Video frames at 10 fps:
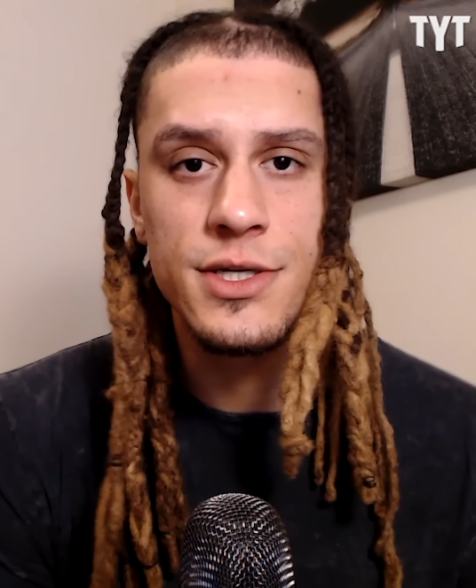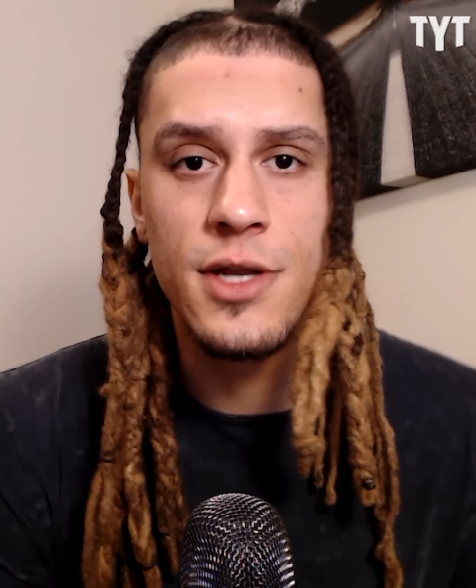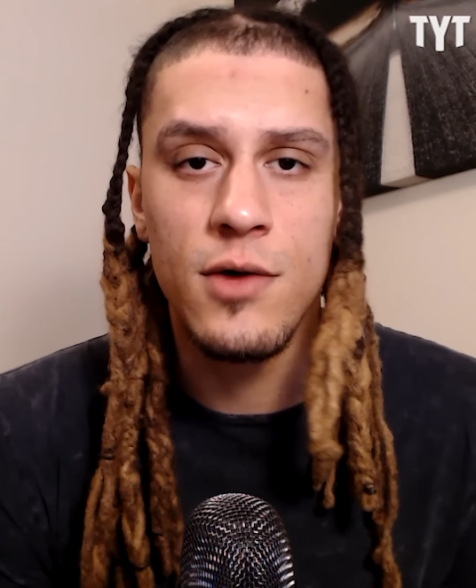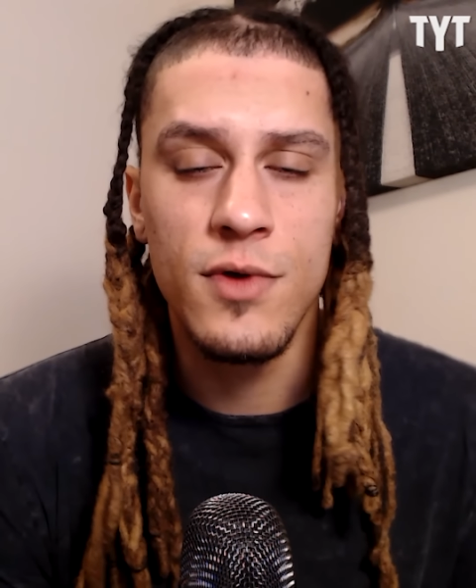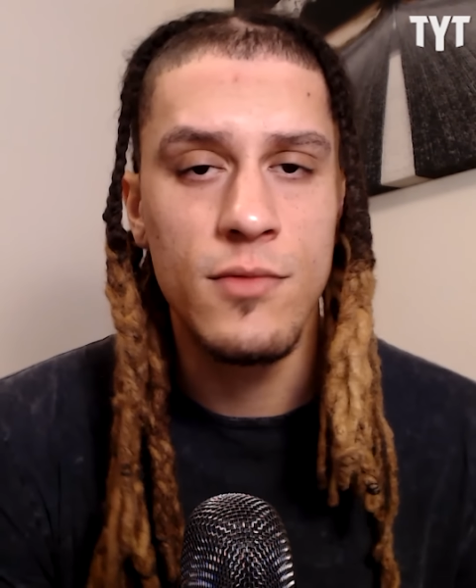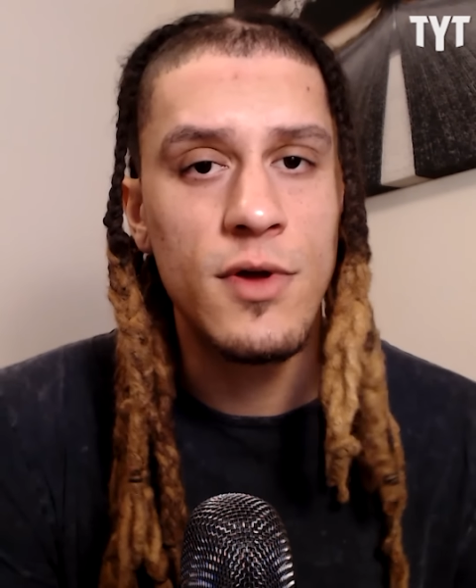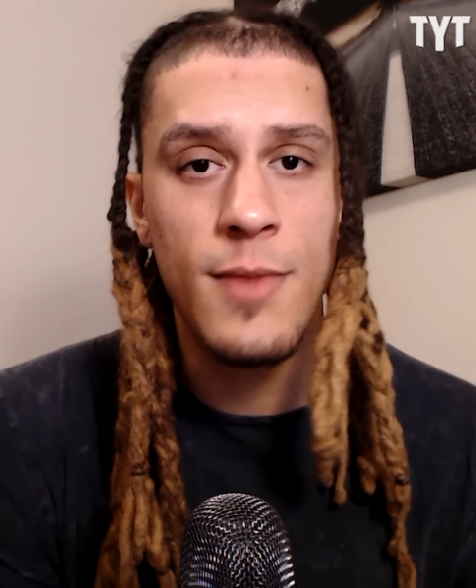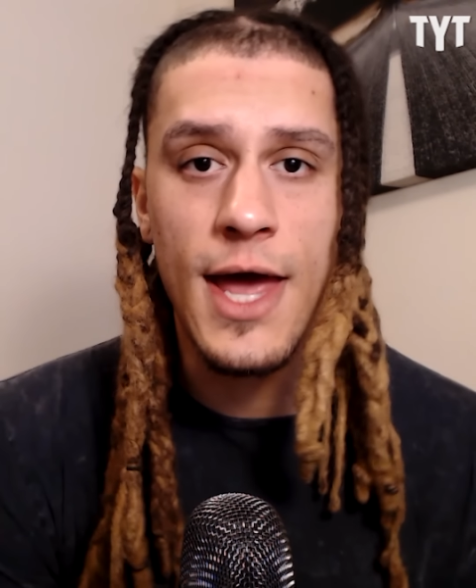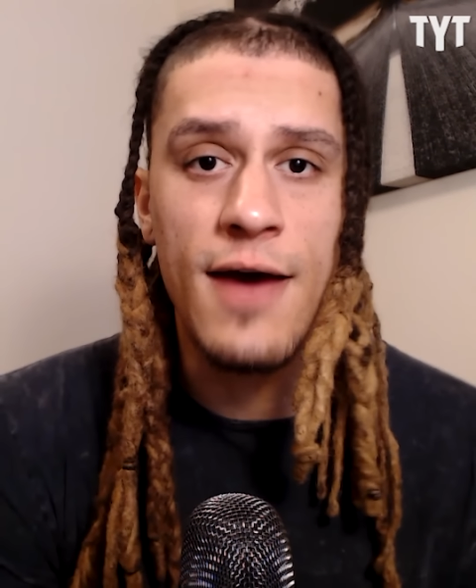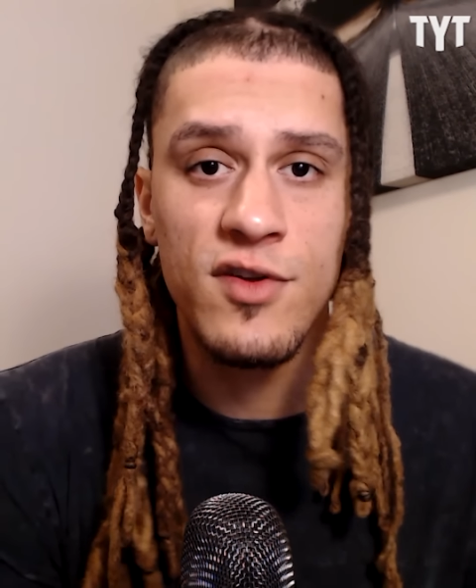you know, we, we
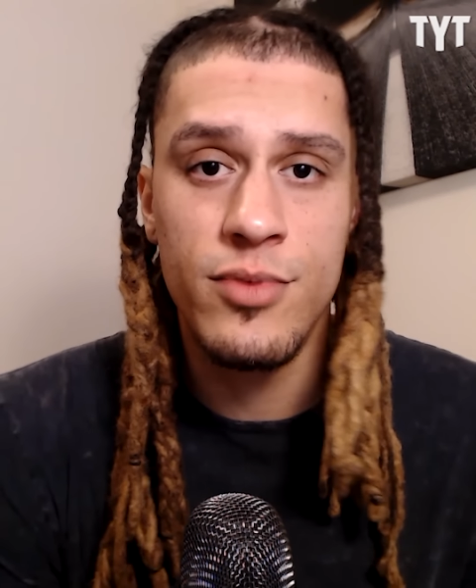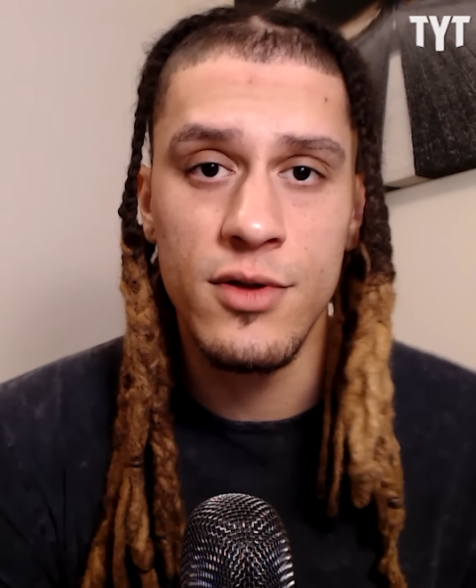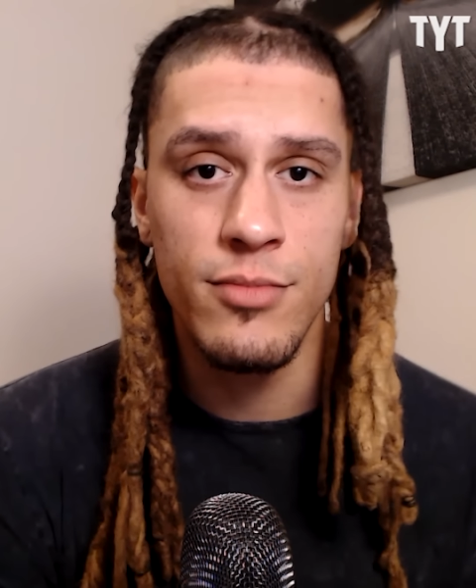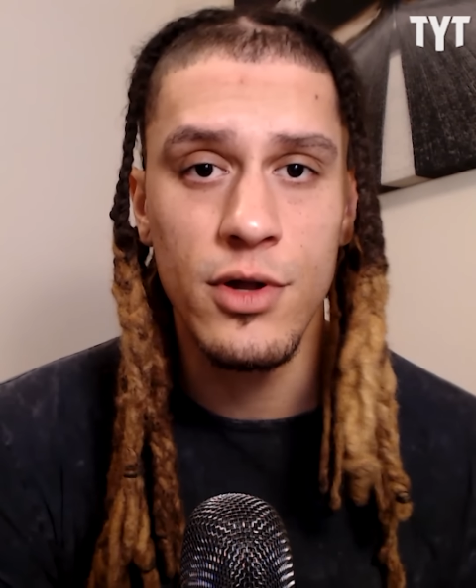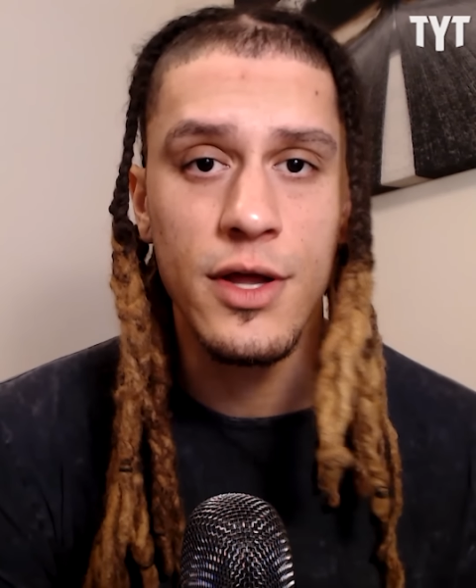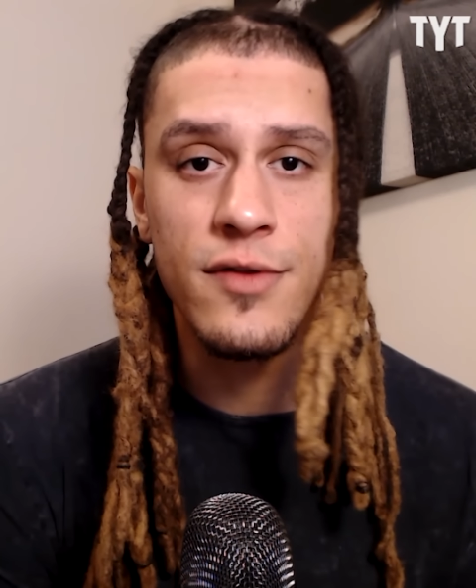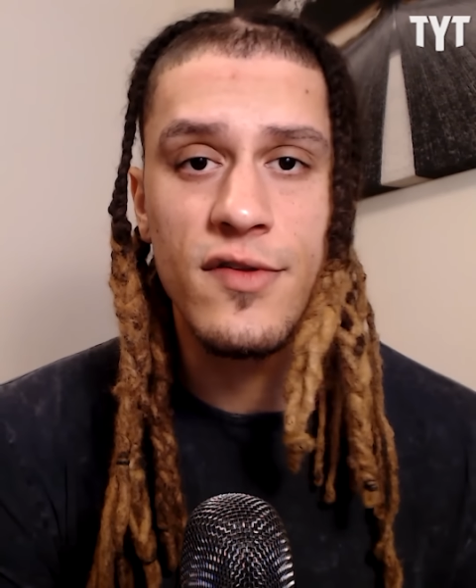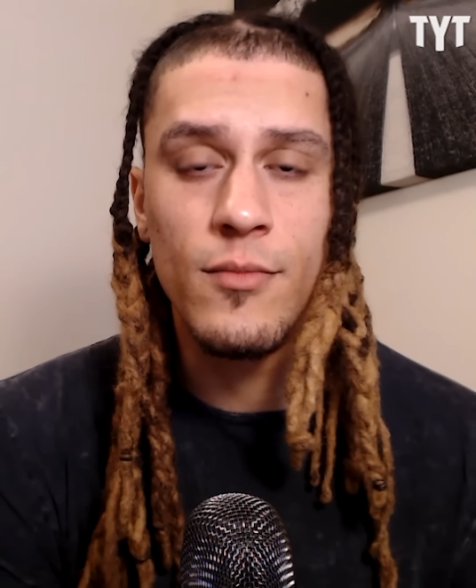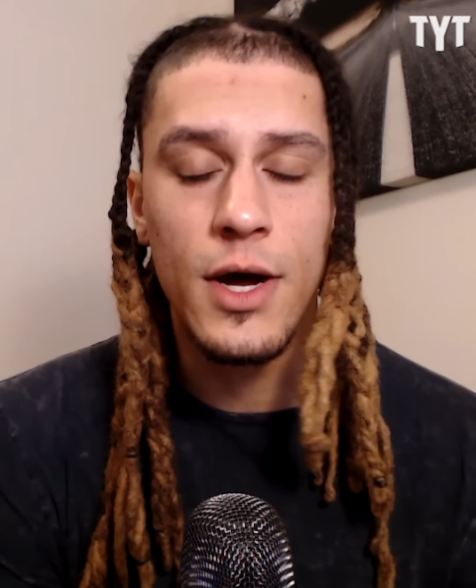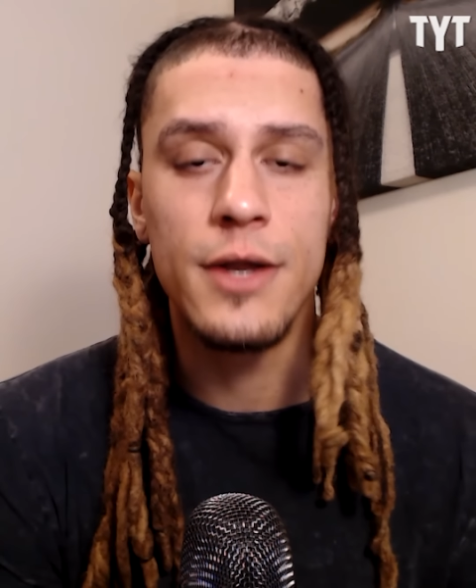may have to put a bullet in
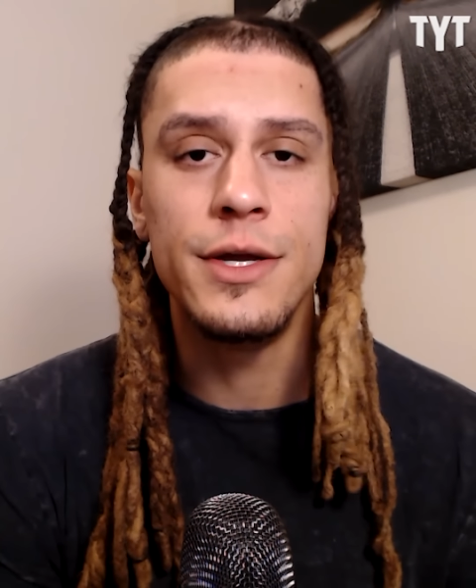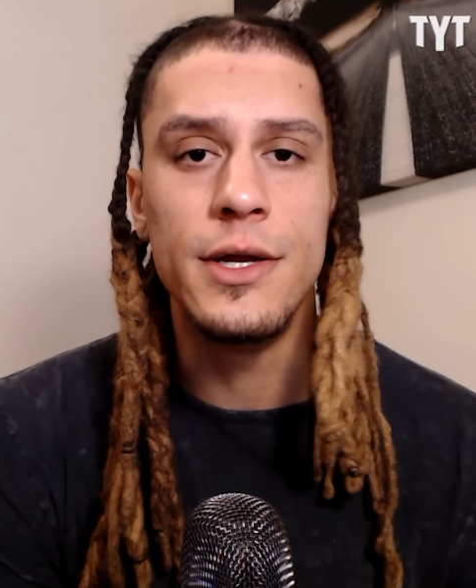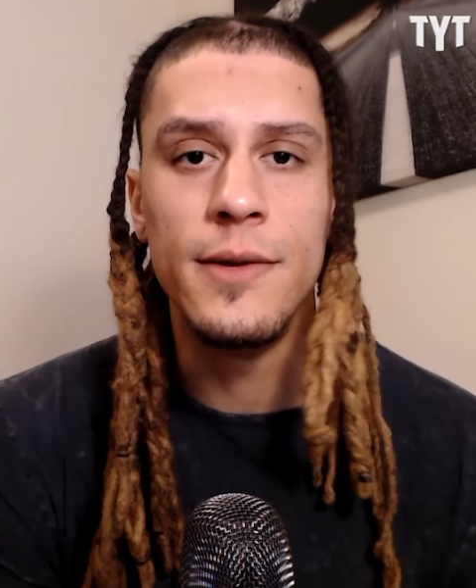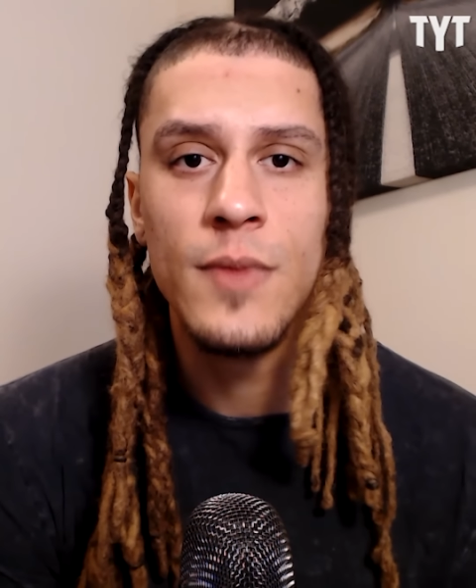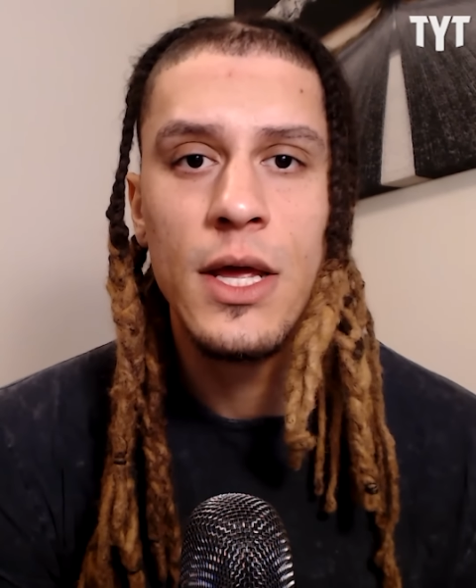somebody here.